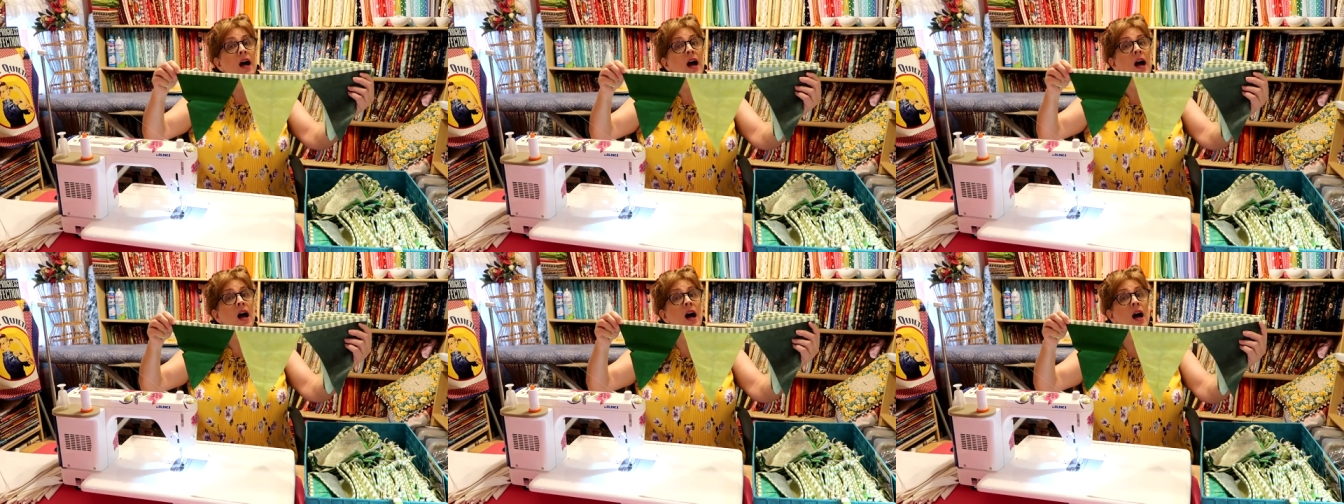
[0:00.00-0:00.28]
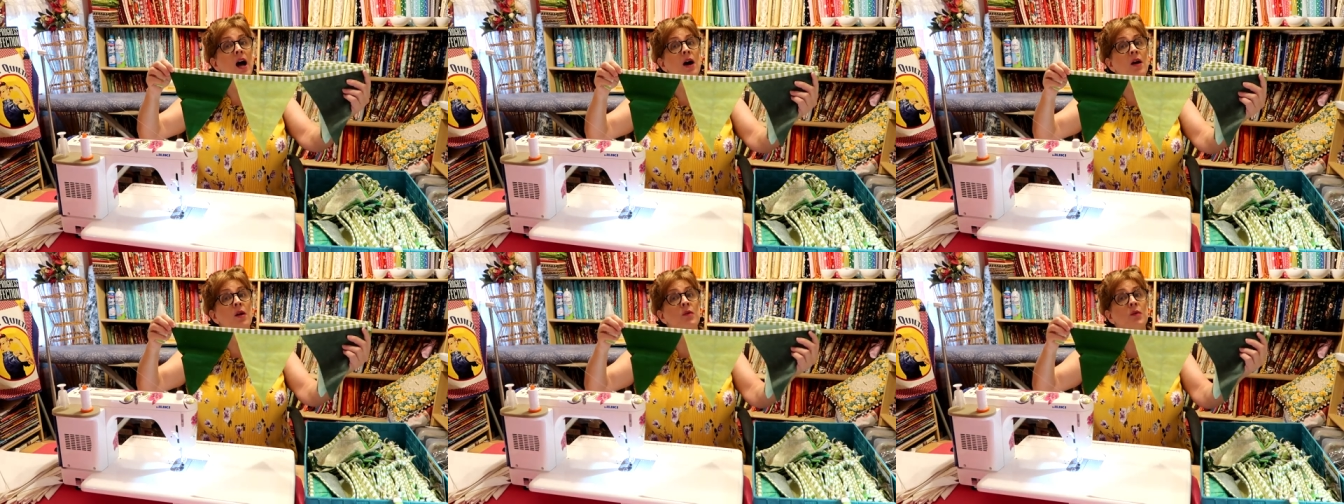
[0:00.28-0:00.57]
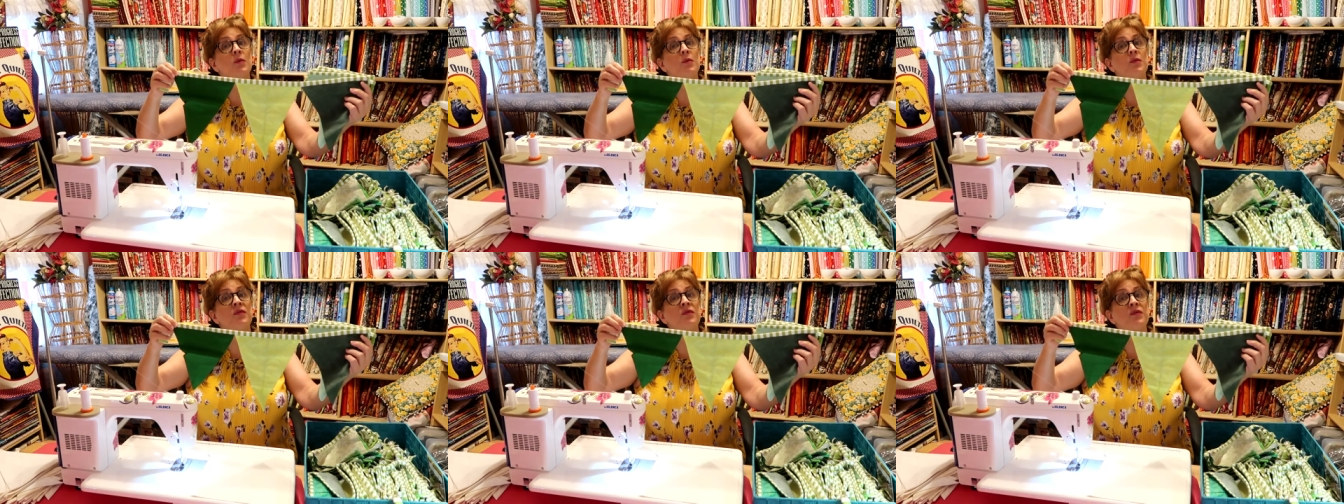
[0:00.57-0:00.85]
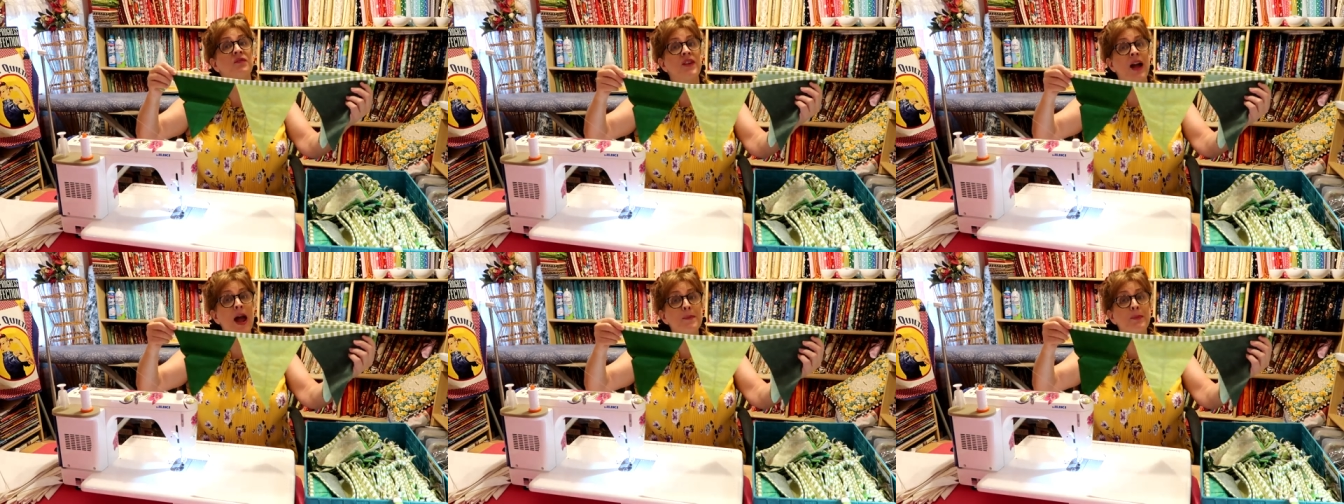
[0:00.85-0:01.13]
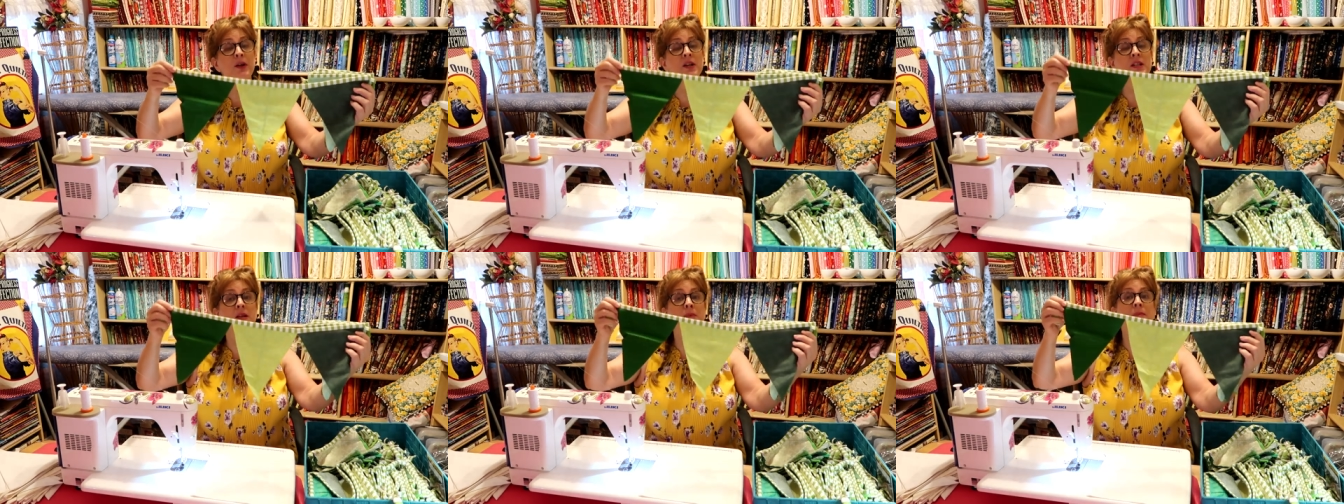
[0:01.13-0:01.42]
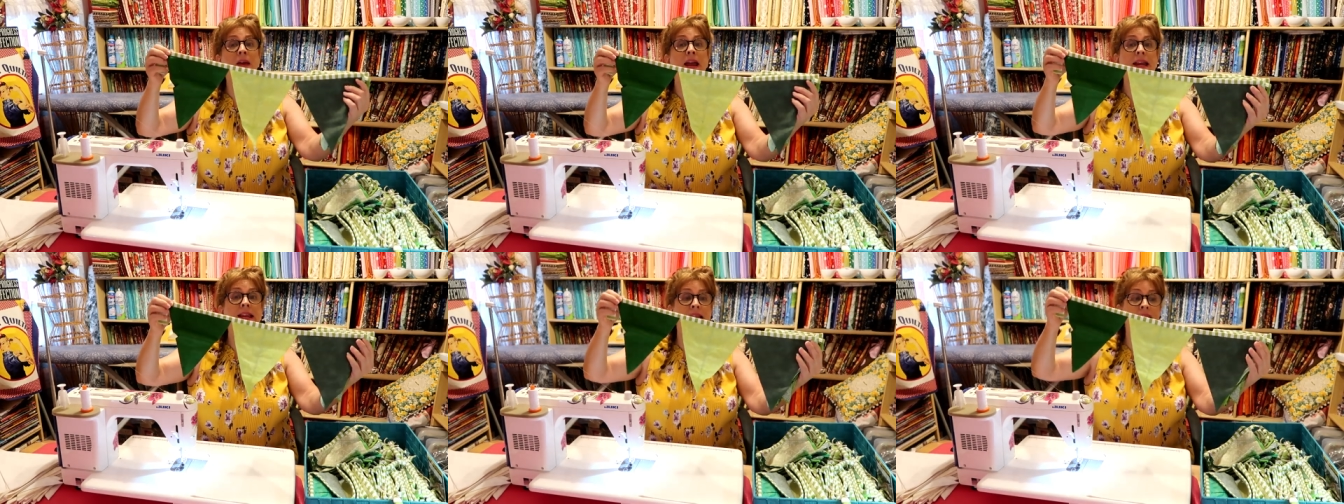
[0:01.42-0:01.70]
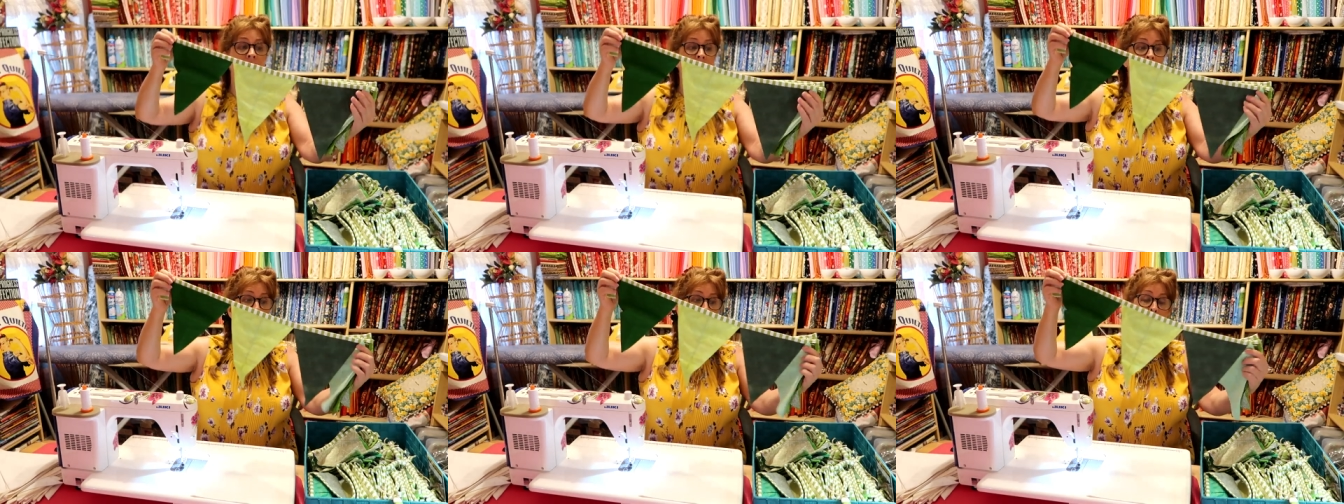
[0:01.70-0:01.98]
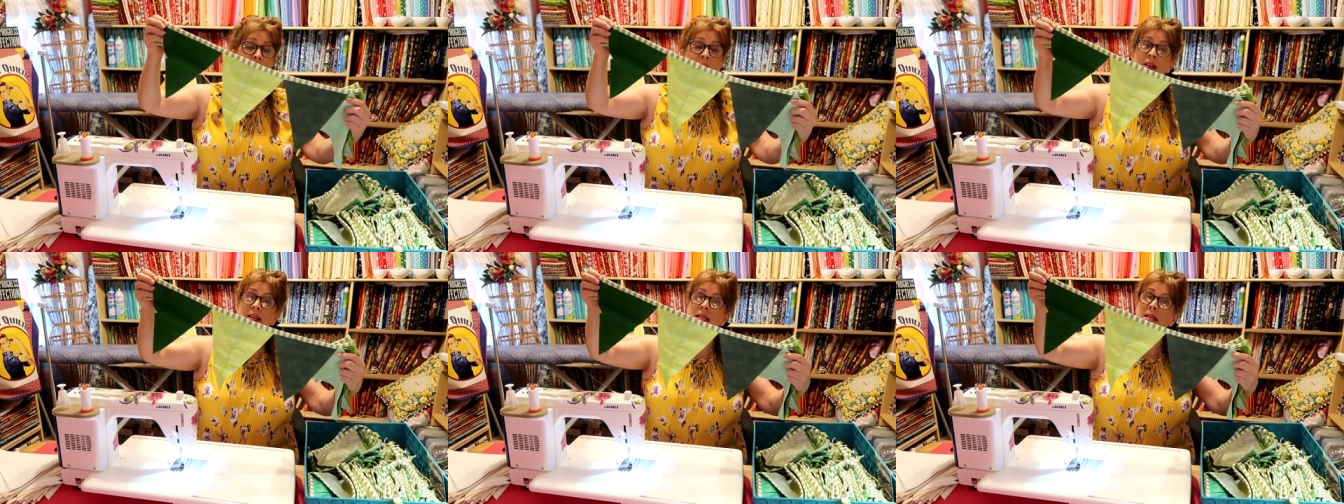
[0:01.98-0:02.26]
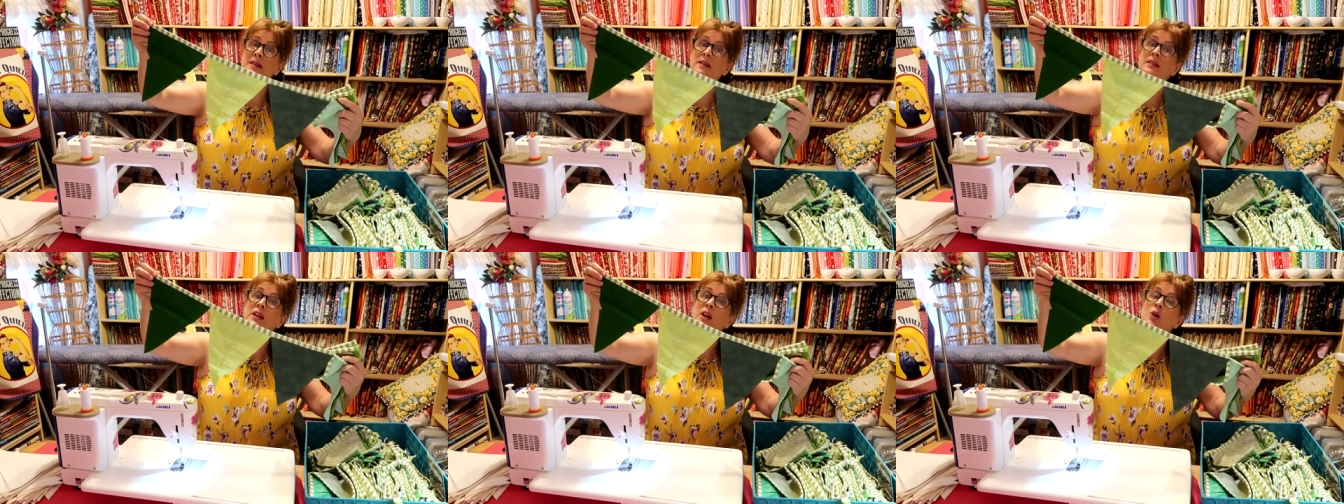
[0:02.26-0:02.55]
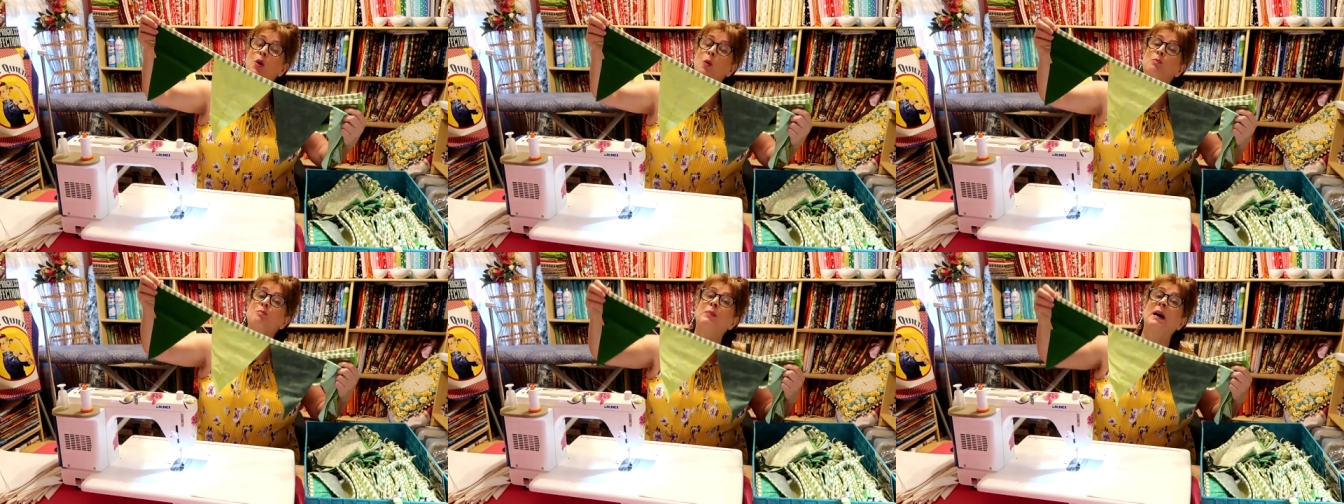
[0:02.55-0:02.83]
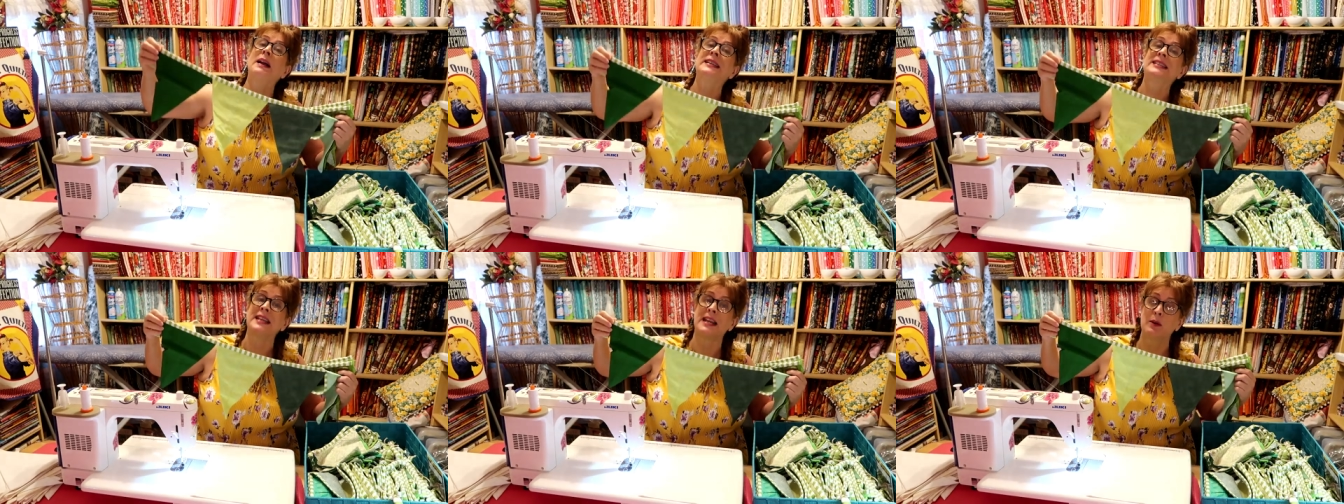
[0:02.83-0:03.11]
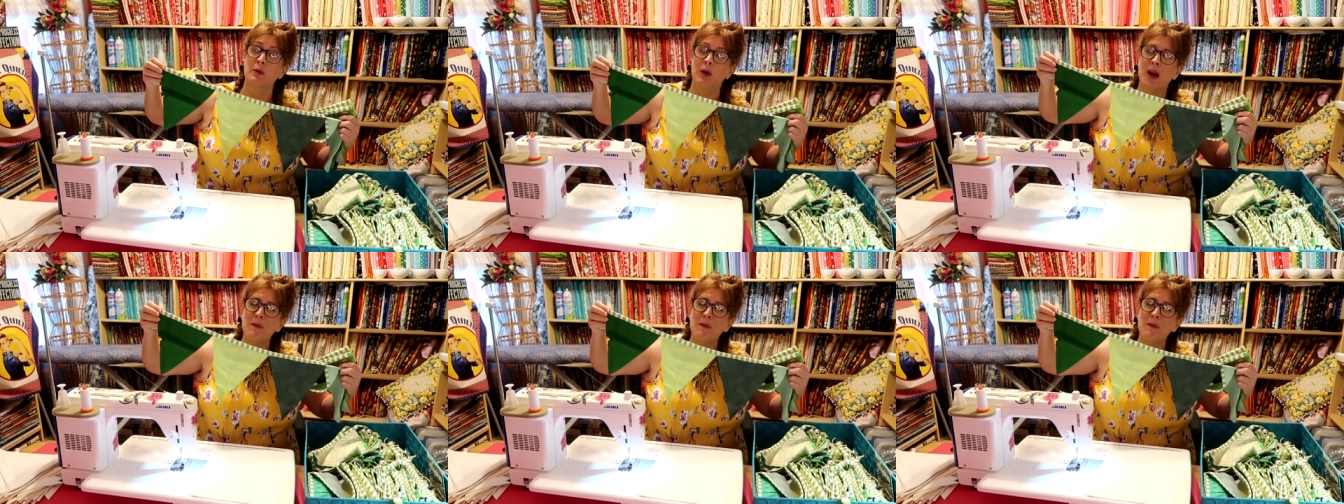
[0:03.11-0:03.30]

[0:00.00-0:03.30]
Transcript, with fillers: uh, fabric to make these this little bunting,